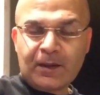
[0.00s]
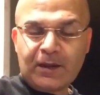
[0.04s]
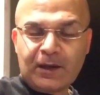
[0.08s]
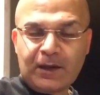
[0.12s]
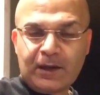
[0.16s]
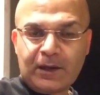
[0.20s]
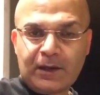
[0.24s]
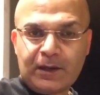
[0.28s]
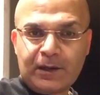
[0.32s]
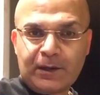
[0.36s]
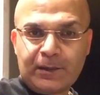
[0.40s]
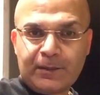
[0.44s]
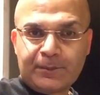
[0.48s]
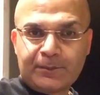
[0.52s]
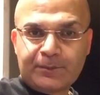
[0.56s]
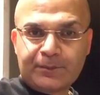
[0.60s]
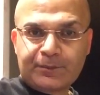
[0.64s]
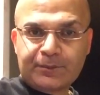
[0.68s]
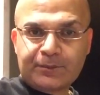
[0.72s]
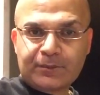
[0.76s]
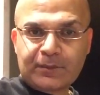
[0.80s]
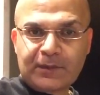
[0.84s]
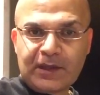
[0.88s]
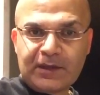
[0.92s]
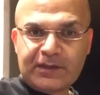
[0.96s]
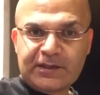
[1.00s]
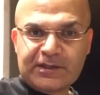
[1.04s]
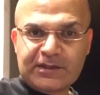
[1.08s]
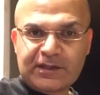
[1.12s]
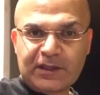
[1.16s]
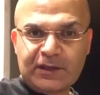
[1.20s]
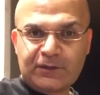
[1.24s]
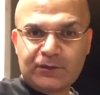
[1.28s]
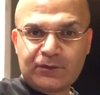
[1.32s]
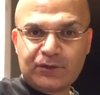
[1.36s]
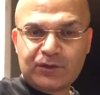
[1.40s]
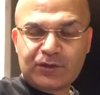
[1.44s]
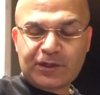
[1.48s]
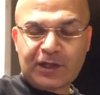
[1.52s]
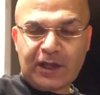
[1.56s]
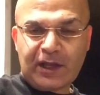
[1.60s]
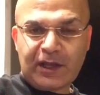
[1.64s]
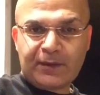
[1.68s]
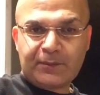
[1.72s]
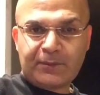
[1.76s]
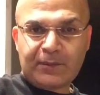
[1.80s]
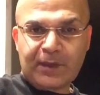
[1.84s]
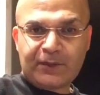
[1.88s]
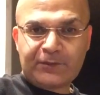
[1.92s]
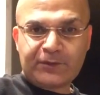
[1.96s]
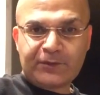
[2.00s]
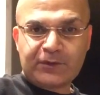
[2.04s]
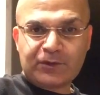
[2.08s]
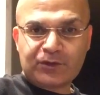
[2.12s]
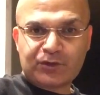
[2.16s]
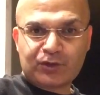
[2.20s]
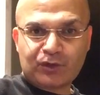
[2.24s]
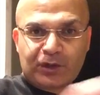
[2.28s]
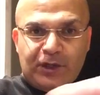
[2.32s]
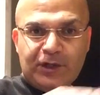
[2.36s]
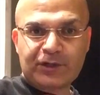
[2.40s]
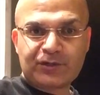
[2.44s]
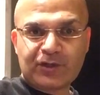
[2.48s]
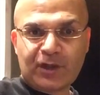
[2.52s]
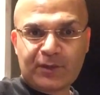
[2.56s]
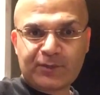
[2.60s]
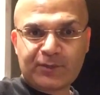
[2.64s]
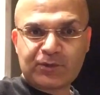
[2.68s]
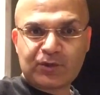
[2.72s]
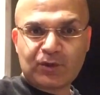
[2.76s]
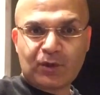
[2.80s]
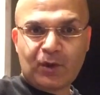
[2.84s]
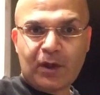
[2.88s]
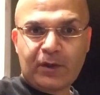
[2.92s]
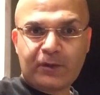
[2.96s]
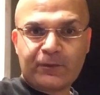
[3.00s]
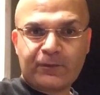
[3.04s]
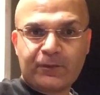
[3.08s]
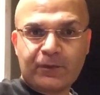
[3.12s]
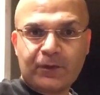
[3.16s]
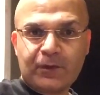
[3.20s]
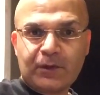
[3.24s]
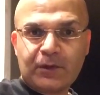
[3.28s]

it does give you time after your tour guide drops you off